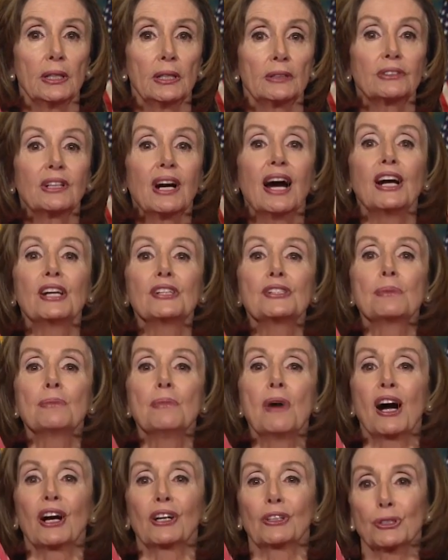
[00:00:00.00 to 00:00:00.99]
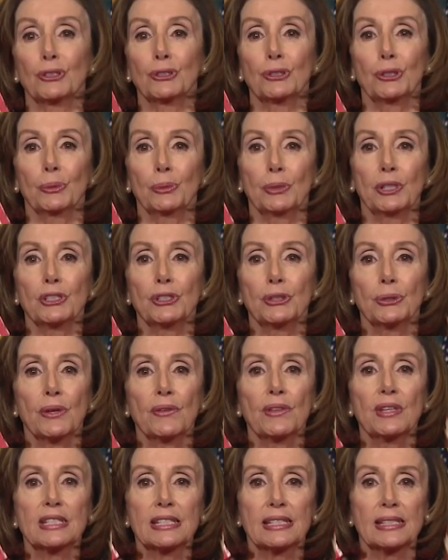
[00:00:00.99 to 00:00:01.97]
For our democracy, we ensure
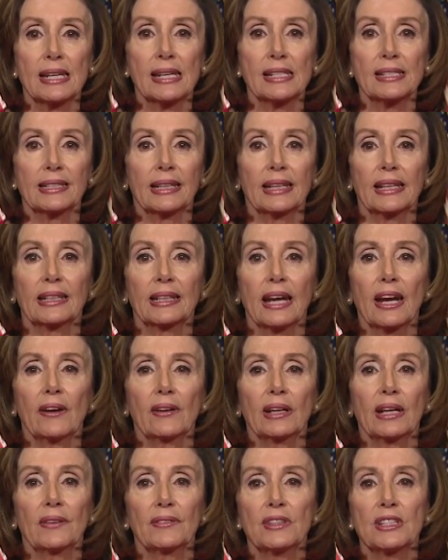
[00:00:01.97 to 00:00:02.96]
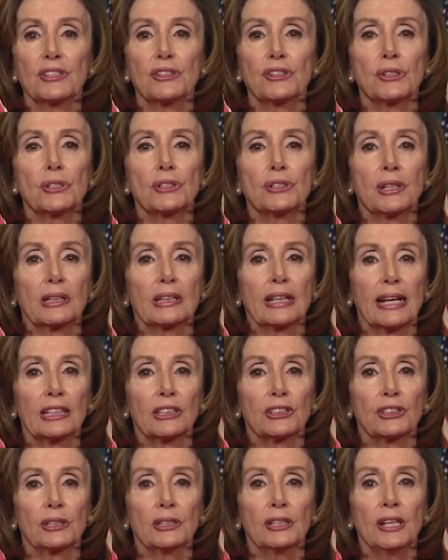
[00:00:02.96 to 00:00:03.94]
that states can carry out this year's
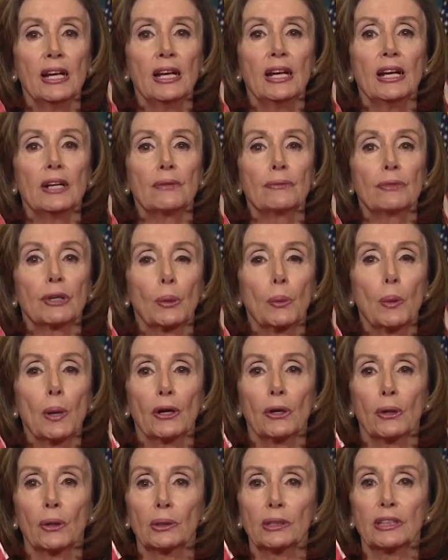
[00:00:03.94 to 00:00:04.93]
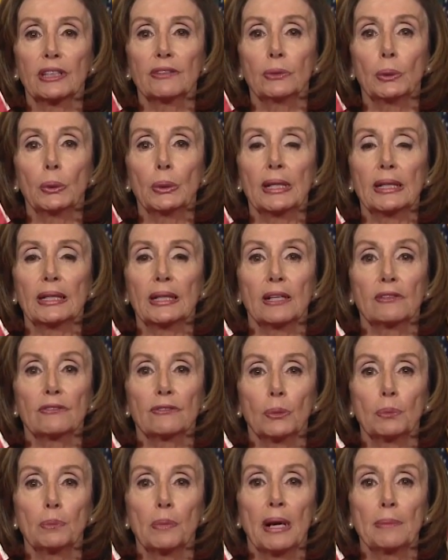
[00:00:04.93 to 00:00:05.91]
election and require early voting and
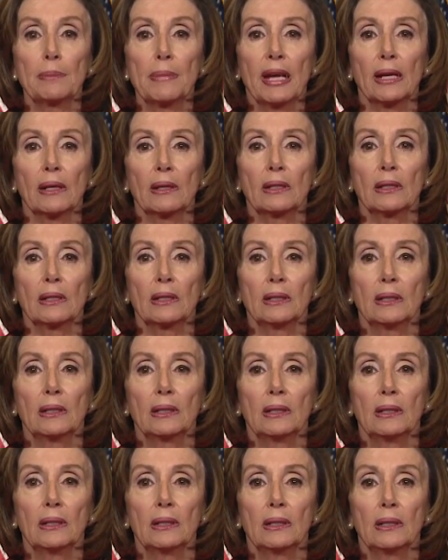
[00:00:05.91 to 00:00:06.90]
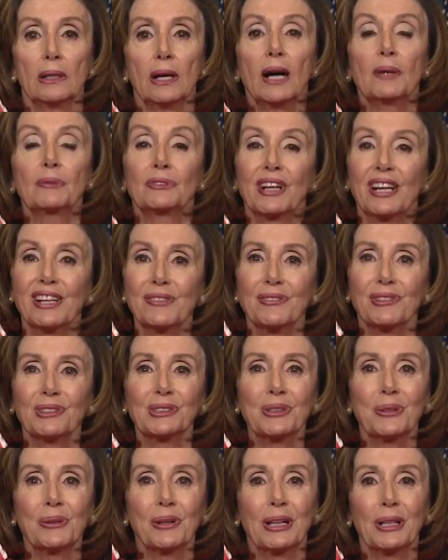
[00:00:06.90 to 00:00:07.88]
vote by mail. I'm grateful
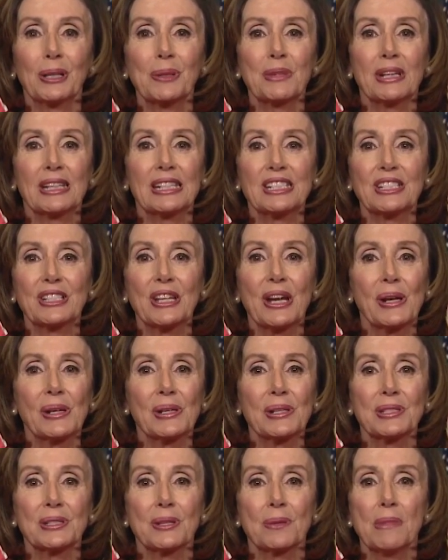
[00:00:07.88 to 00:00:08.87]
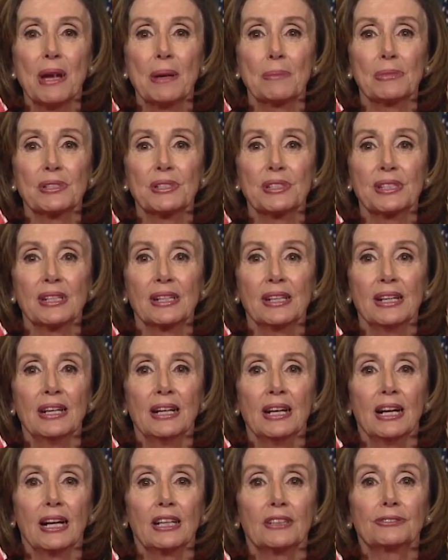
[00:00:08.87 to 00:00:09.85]
to our committee chairs and members
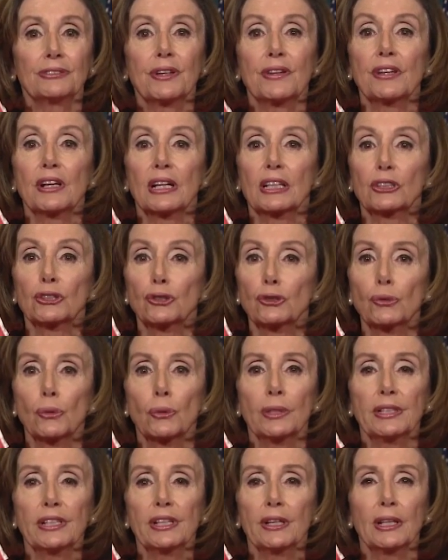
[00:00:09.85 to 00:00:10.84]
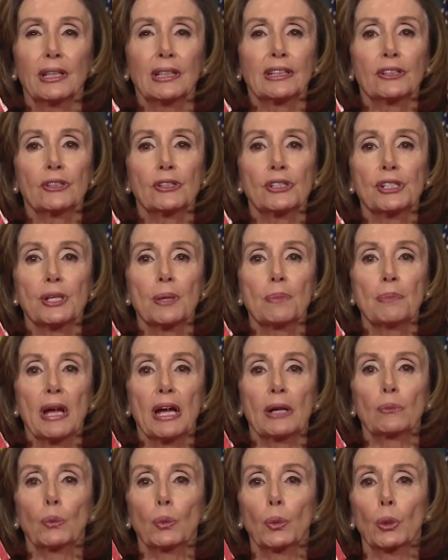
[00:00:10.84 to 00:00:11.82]
uh, for their extraordinary leadership
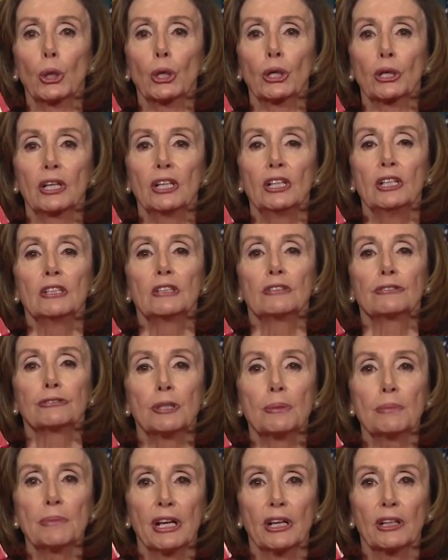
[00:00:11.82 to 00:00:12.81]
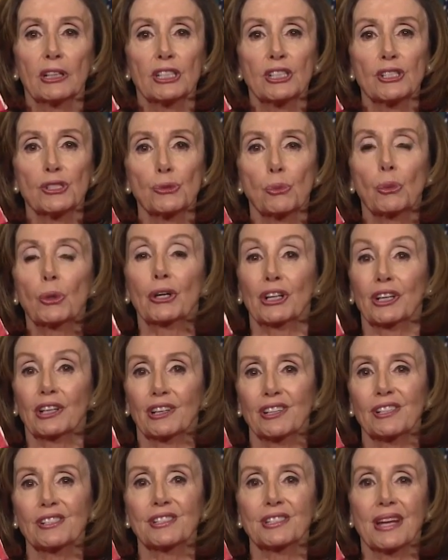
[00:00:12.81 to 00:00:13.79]
and work for America's
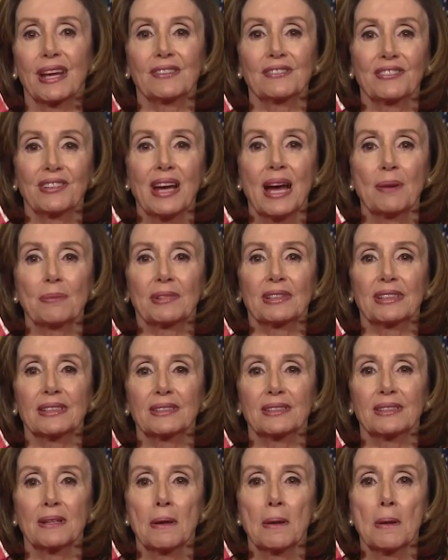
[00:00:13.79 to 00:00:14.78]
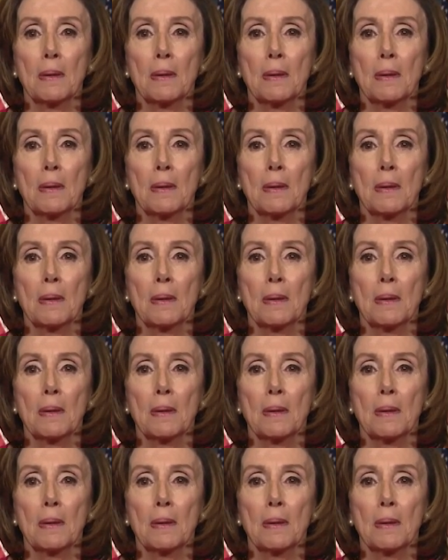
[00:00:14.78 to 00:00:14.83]
workers and families.